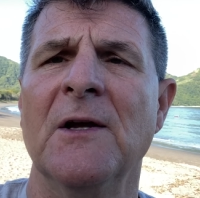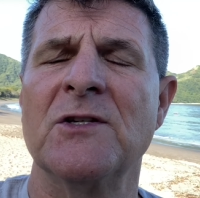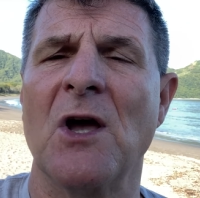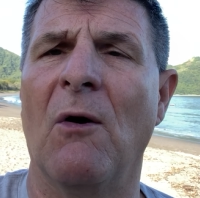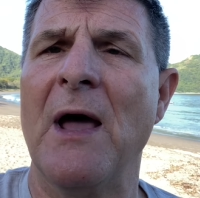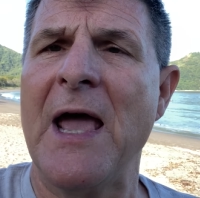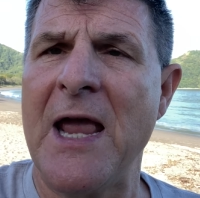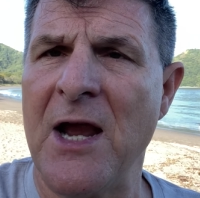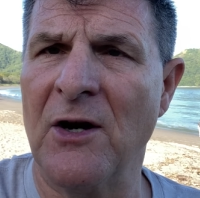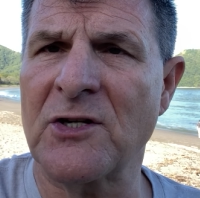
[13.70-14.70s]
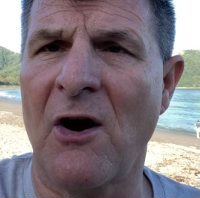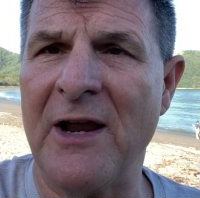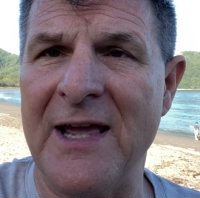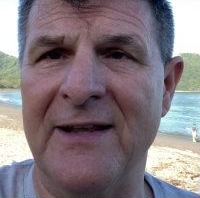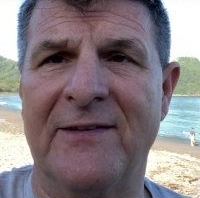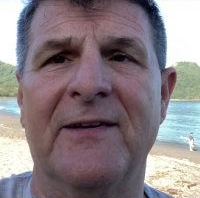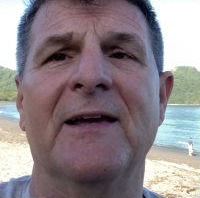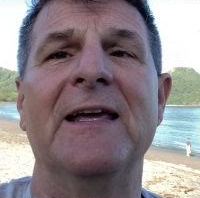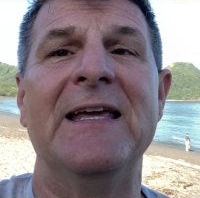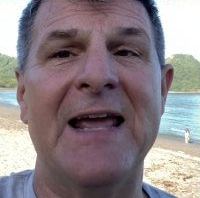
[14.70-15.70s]
So, here's our hint.
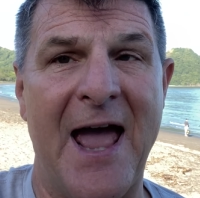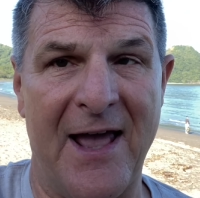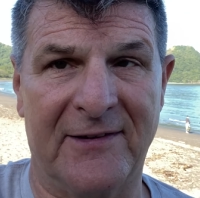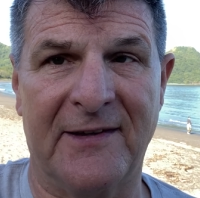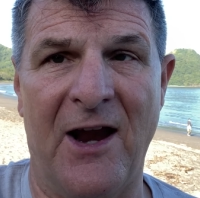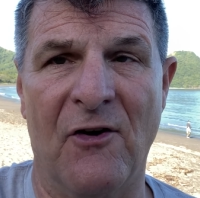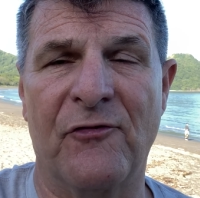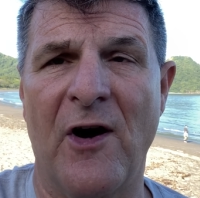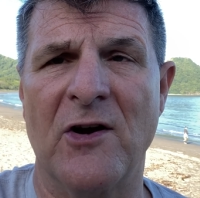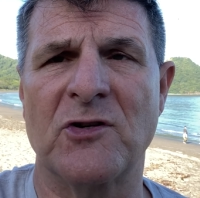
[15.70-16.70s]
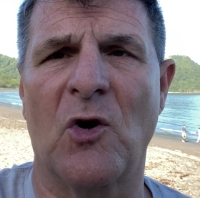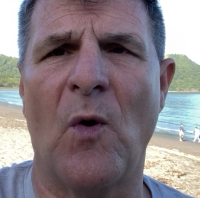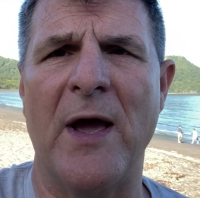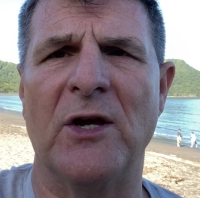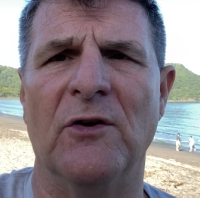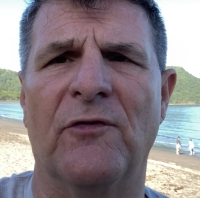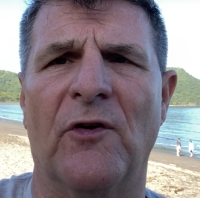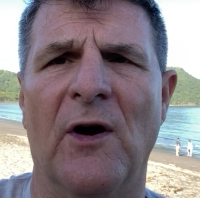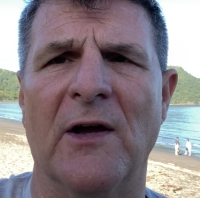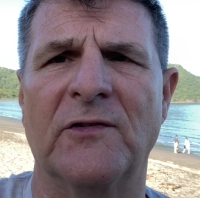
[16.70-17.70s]
Yes, air fryers are quite good
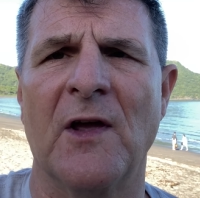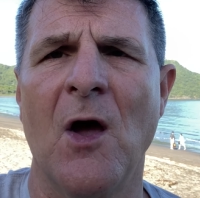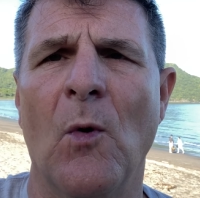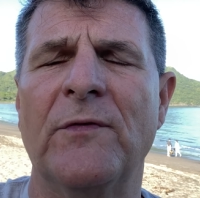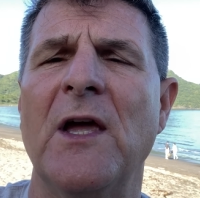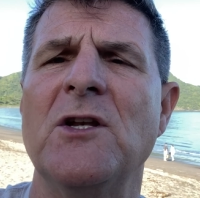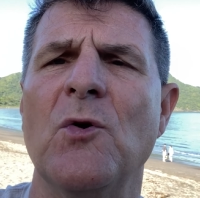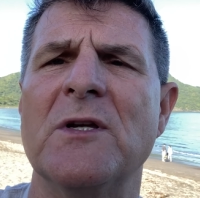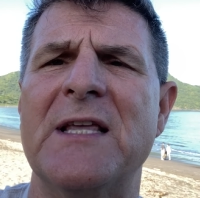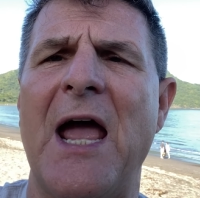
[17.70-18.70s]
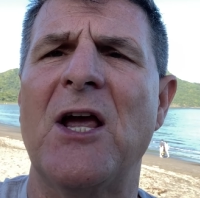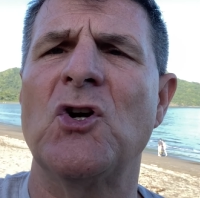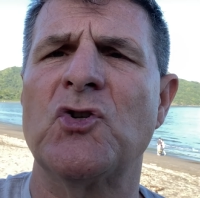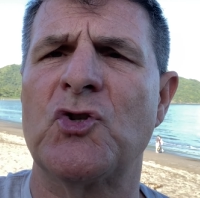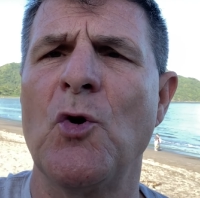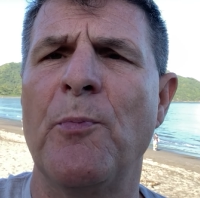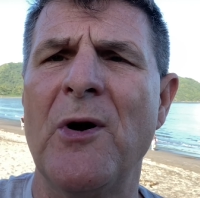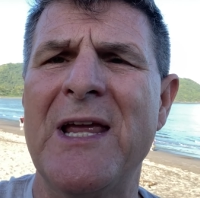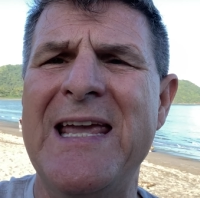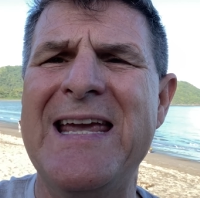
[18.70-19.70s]
for us. What they do is they
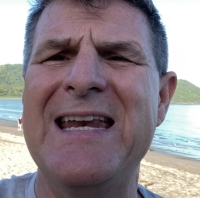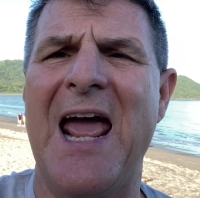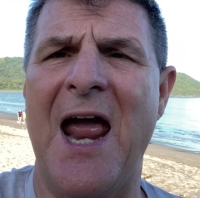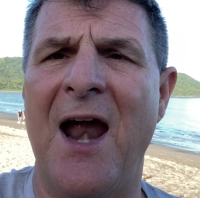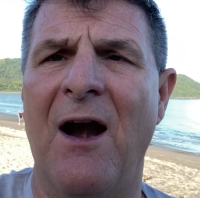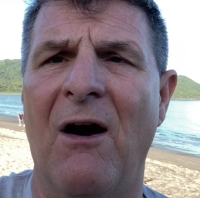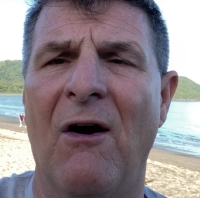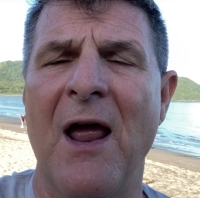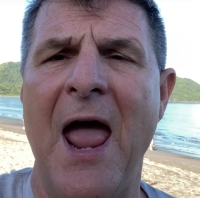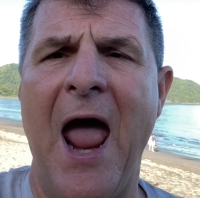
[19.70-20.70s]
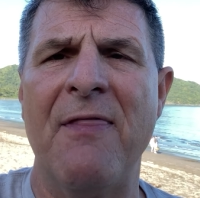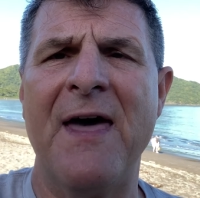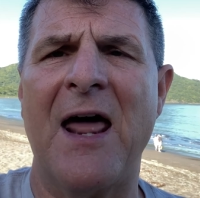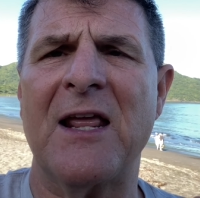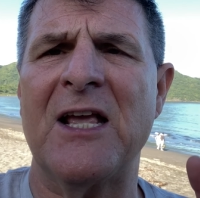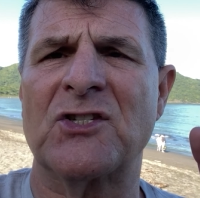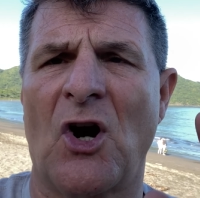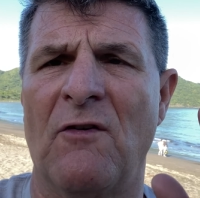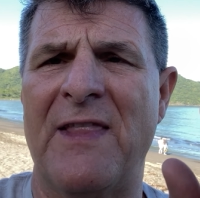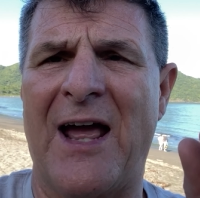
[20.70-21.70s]
superheat air, and that gets
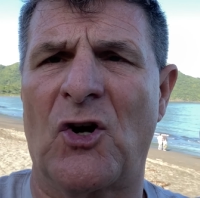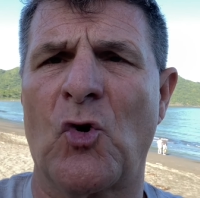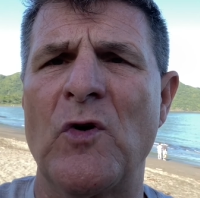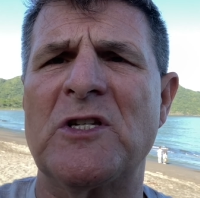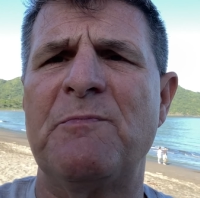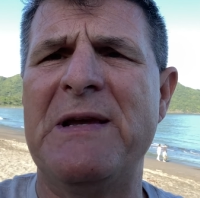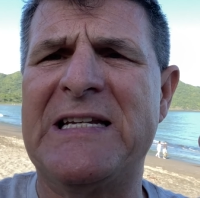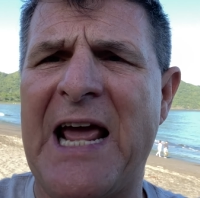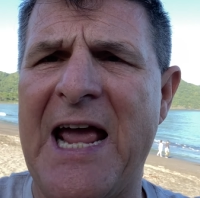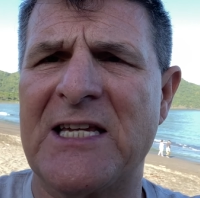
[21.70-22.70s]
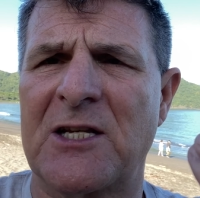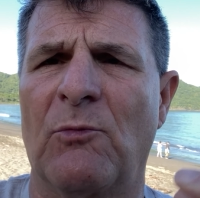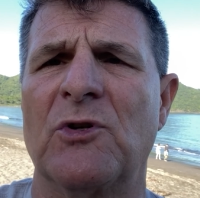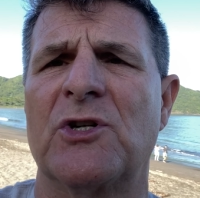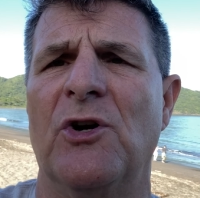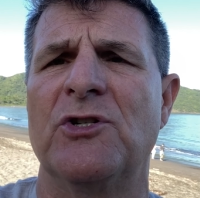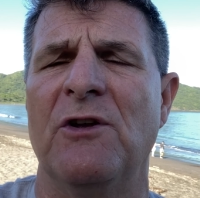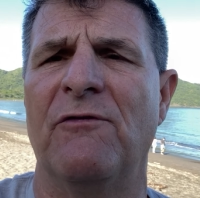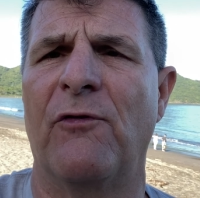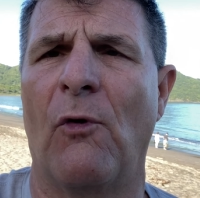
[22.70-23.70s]
our that crispy taste that we're
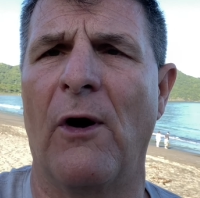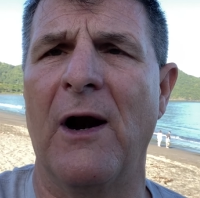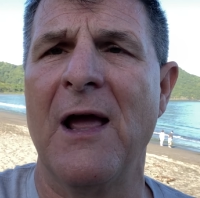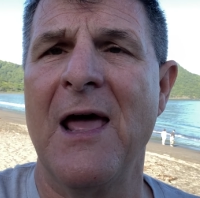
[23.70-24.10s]
searching for.